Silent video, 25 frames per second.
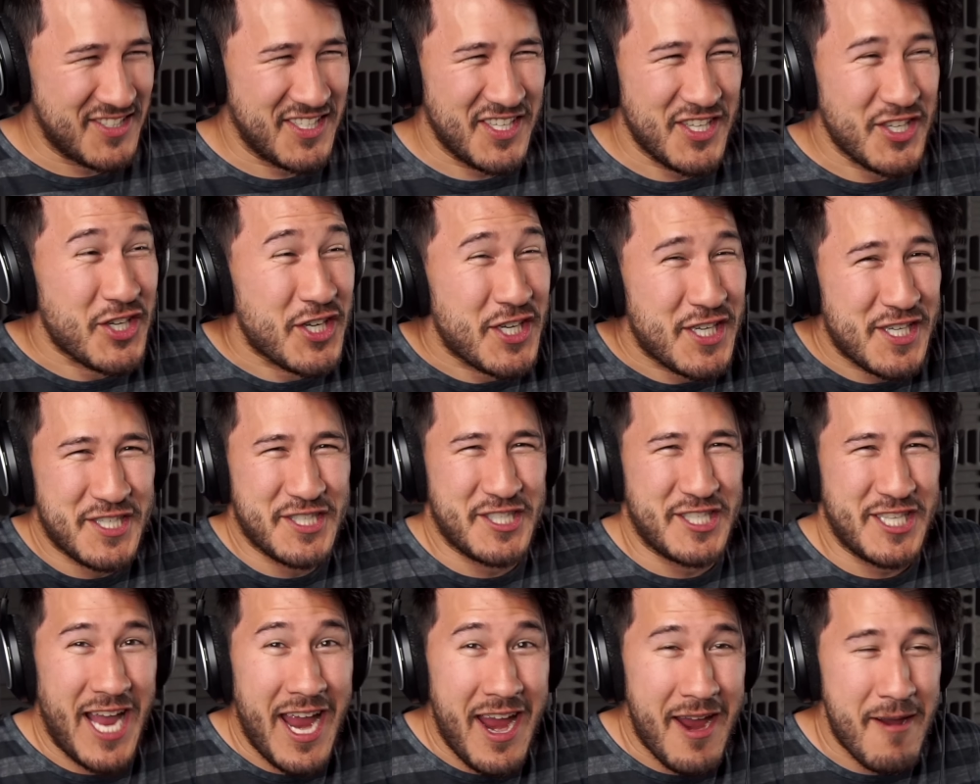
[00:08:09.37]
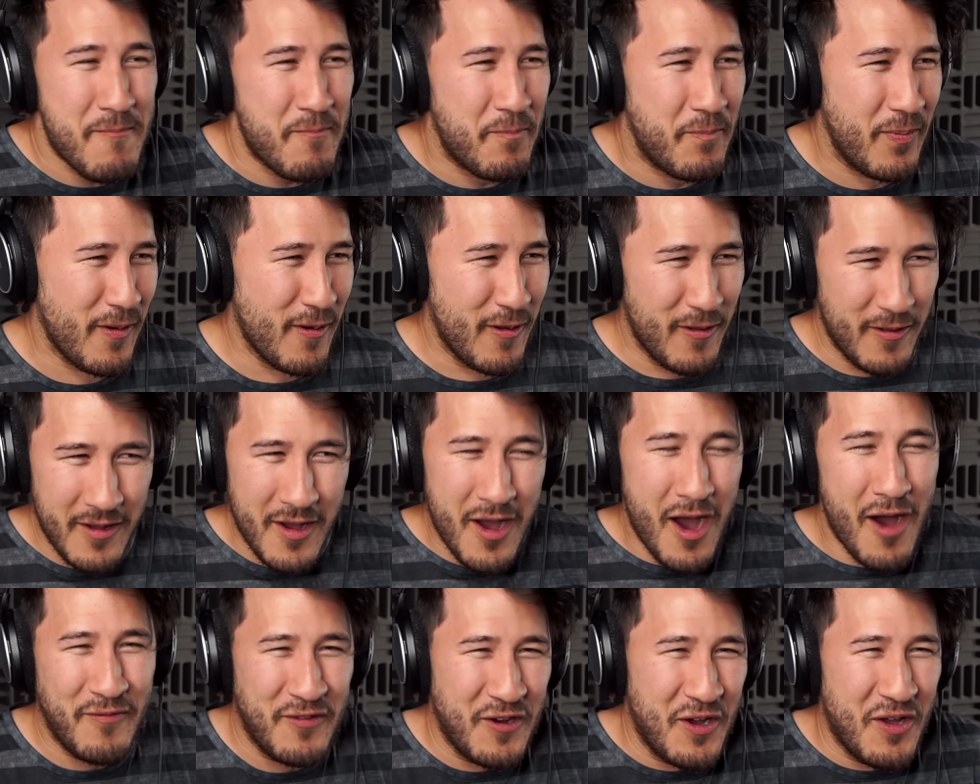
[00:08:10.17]
an example
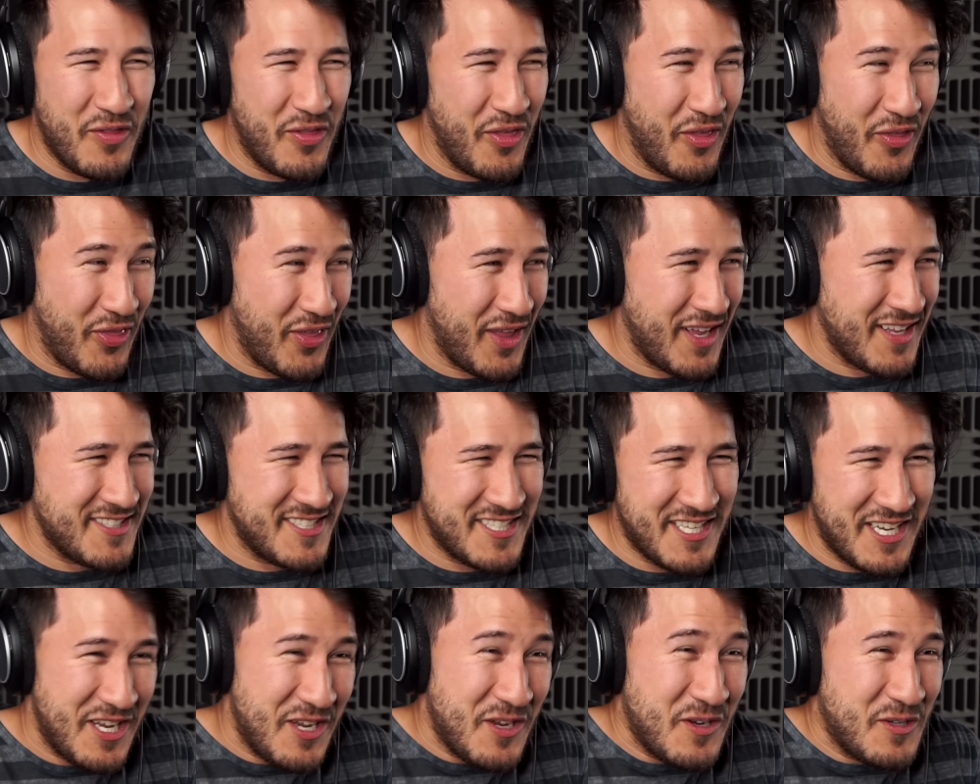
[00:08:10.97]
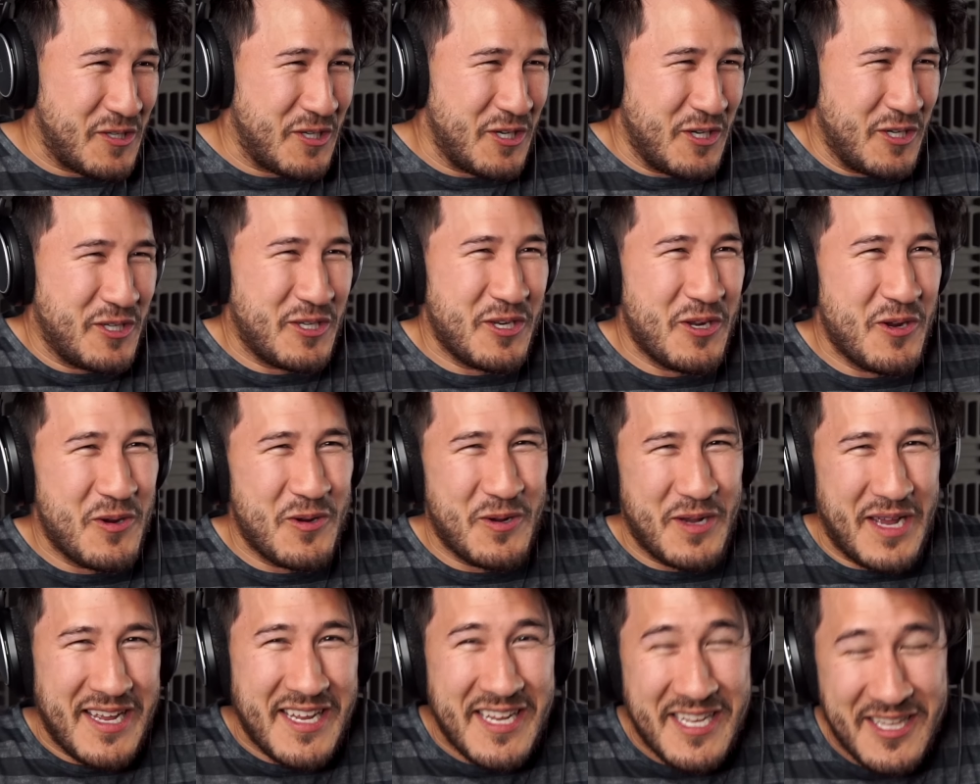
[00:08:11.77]
of all the things that you should do